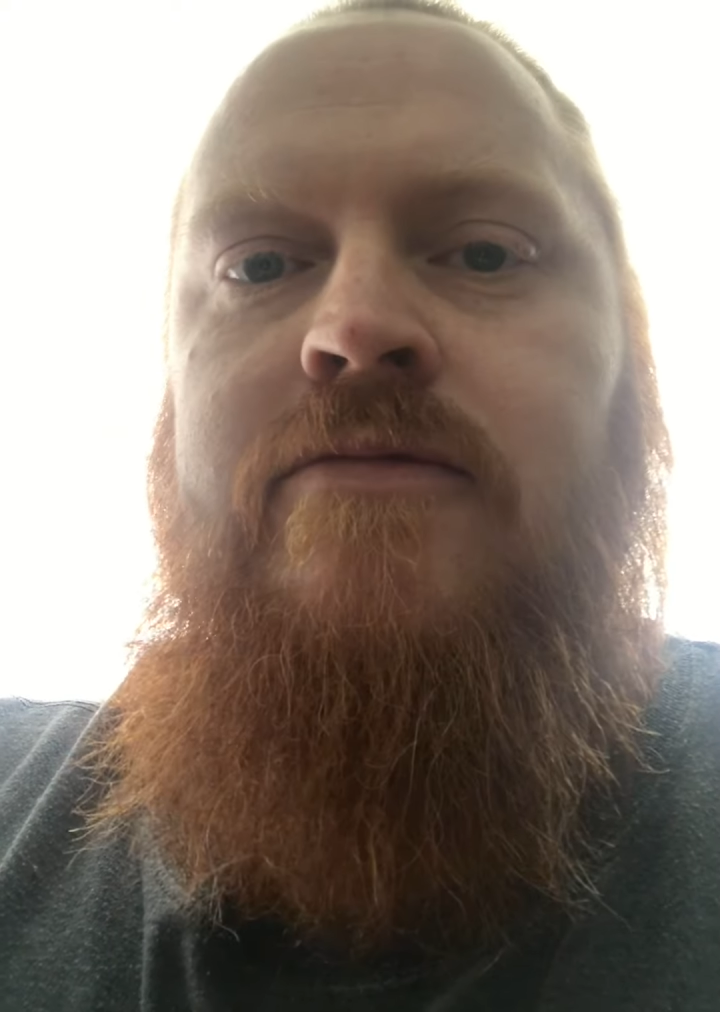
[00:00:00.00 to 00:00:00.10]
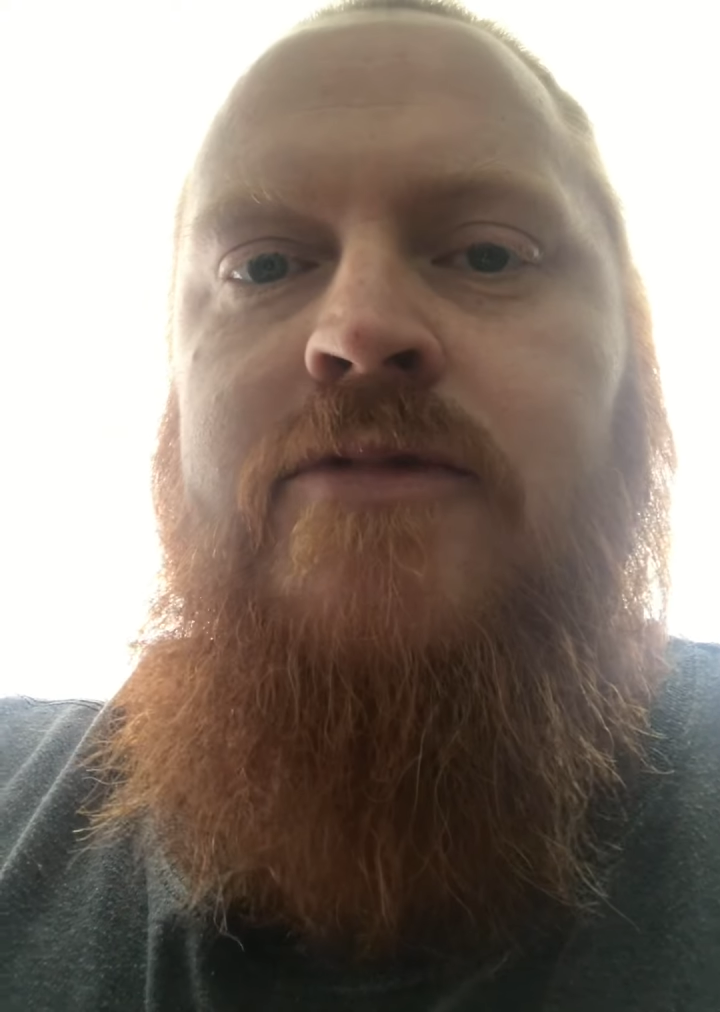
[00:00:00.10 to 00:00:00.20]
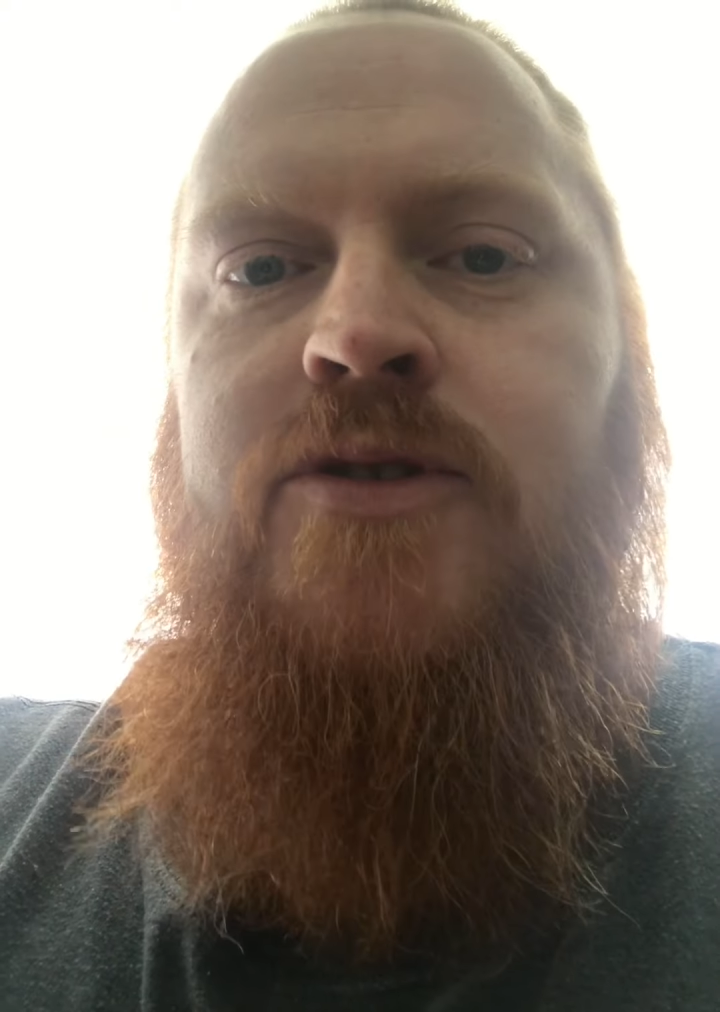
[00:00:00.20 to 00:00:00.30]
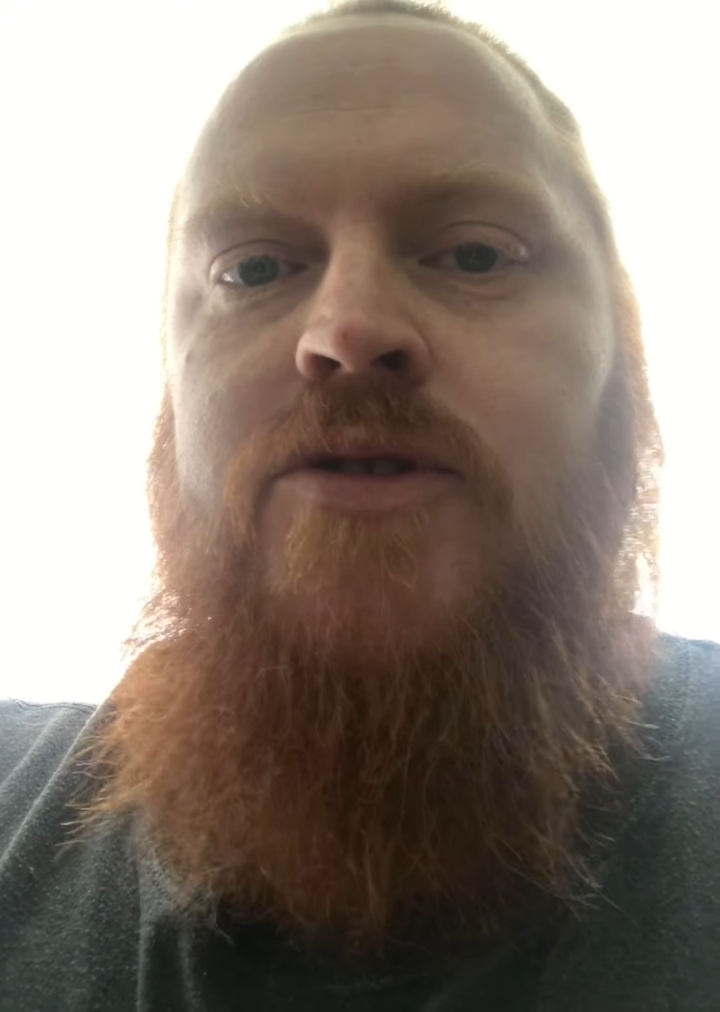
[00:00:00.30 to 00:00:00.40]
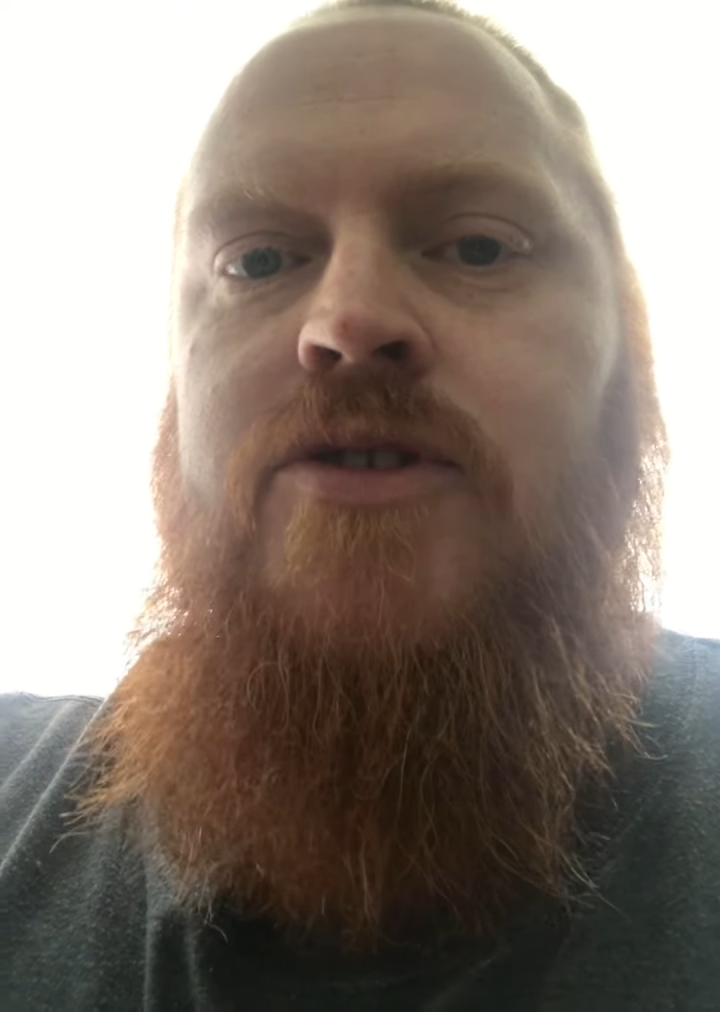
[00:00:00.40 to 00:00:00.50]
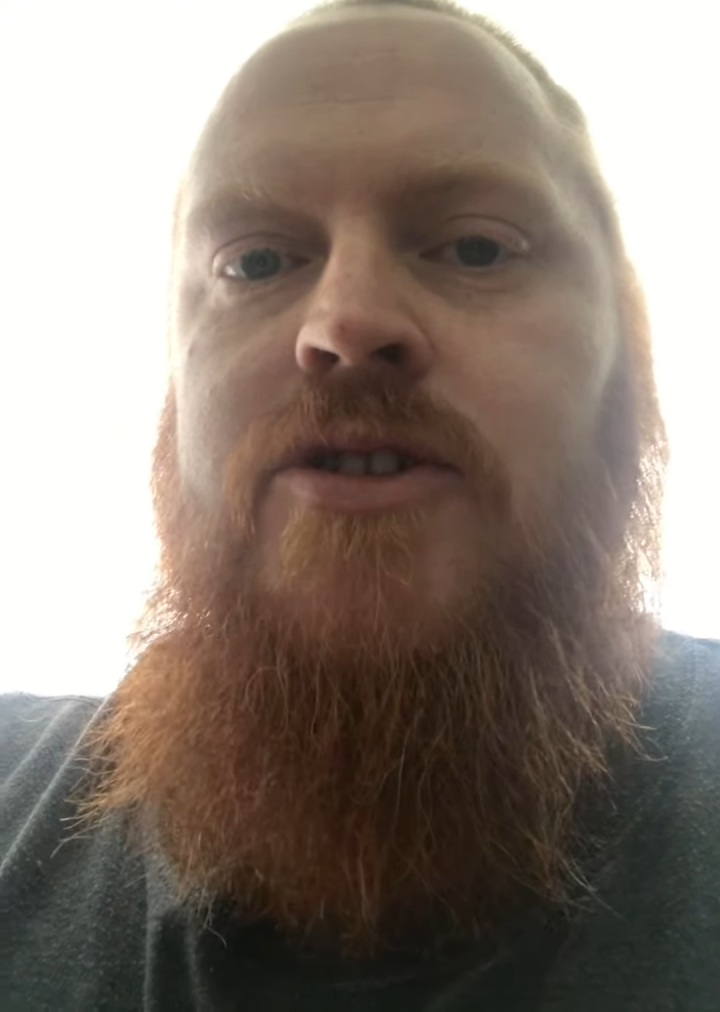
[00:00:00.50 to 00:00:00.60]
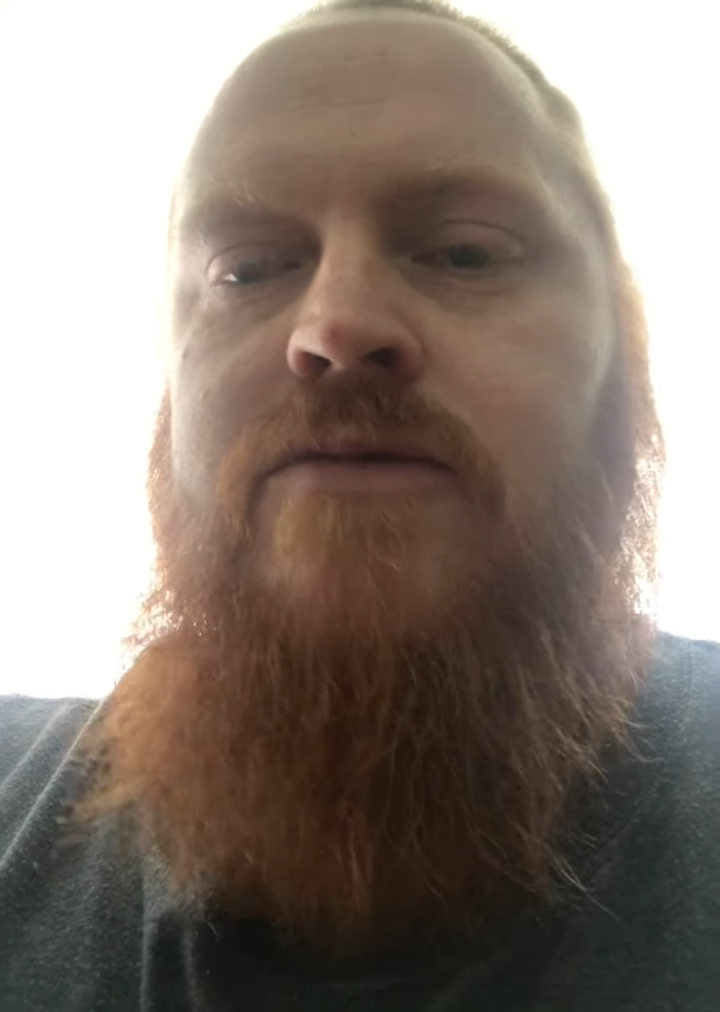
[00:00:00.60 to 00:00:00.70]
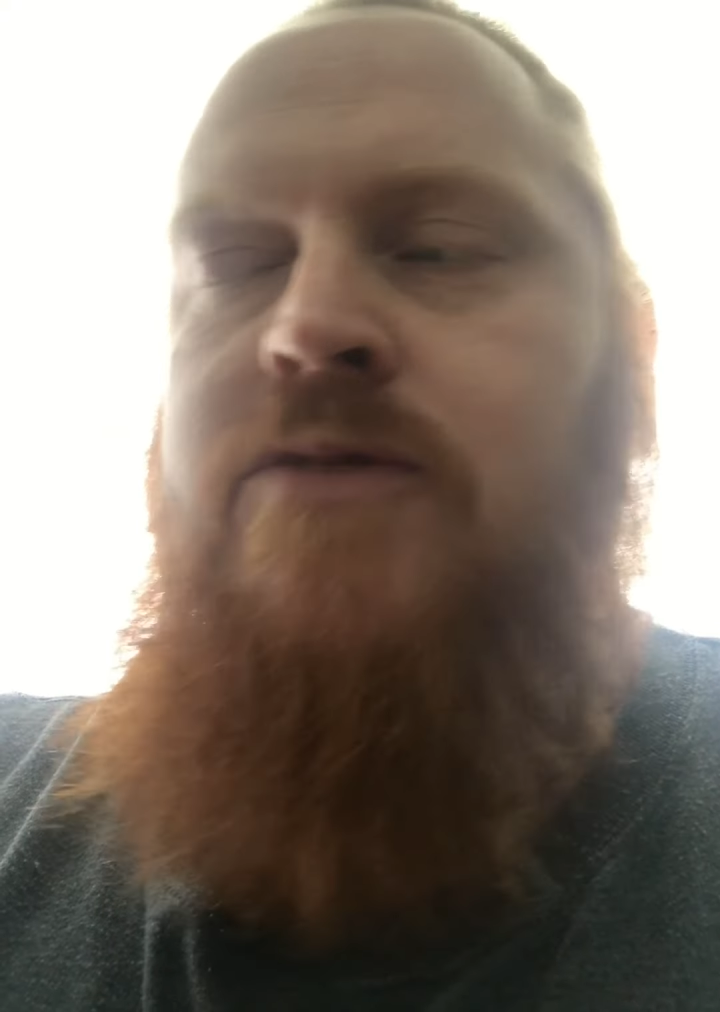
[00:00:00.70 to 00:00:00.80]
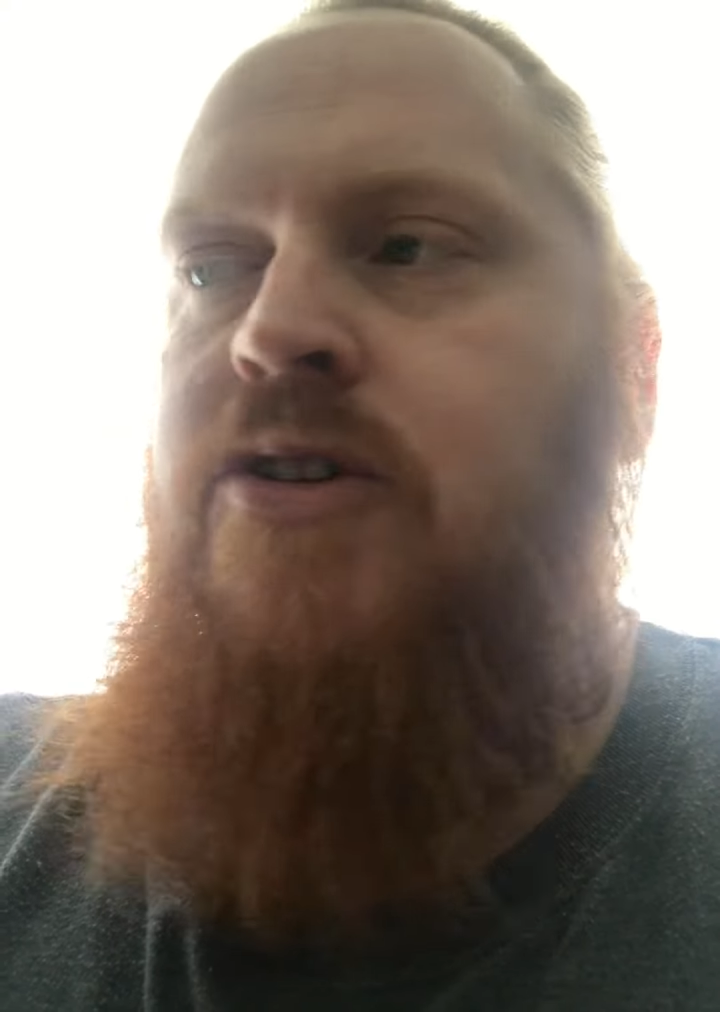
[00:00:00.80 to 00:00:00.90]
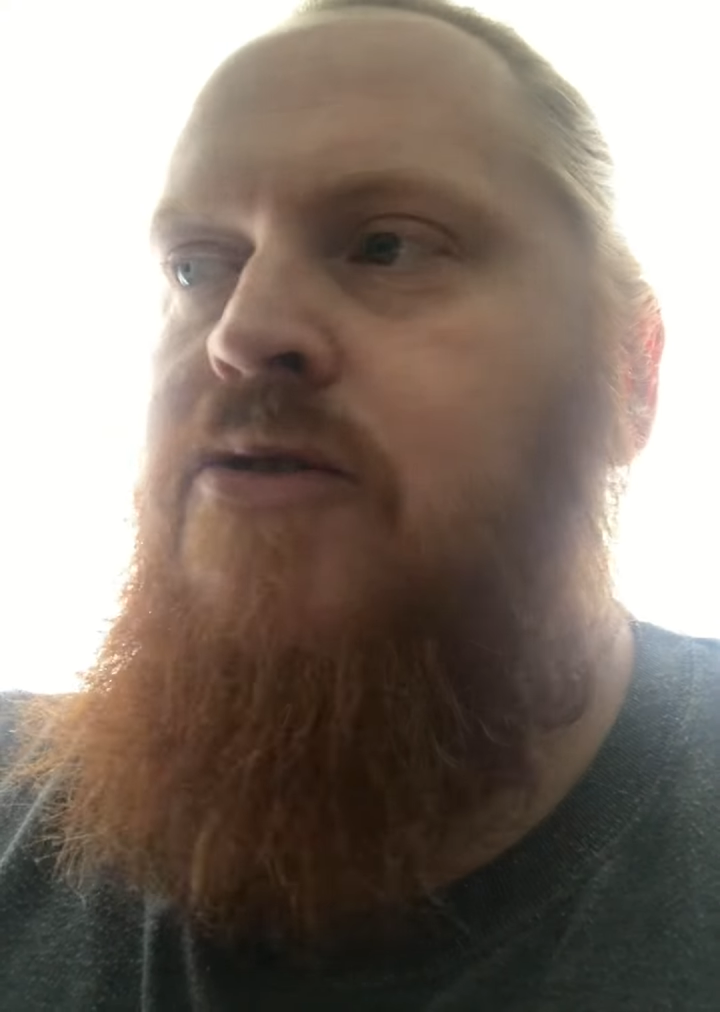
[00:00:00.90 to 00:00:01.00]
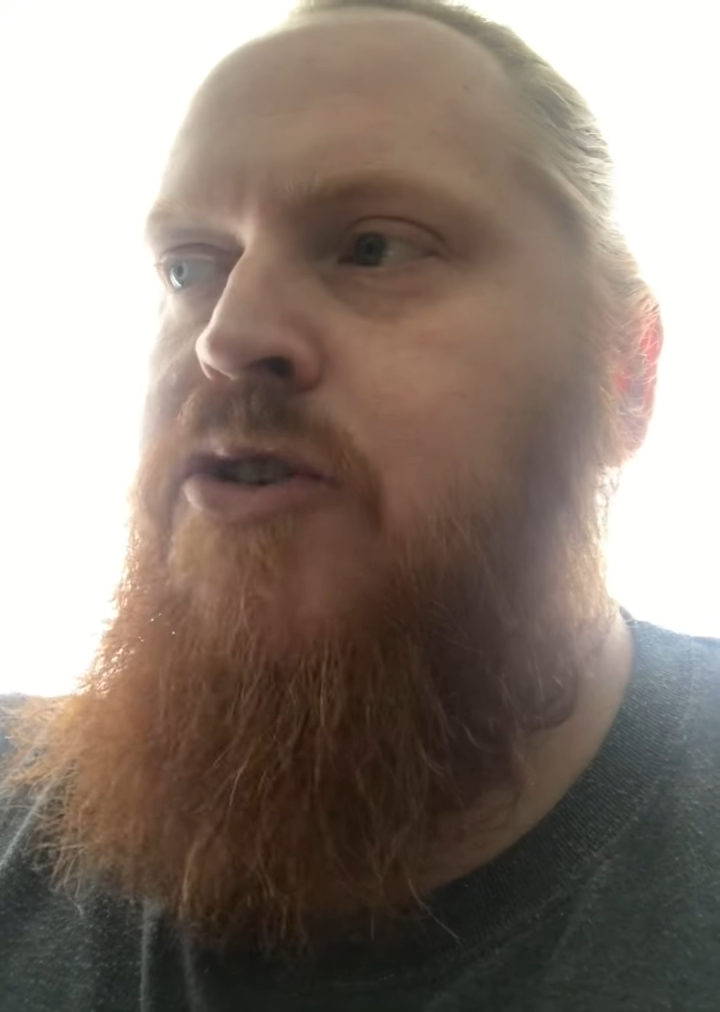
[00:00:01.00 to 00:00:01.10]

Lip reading: so it's, you know,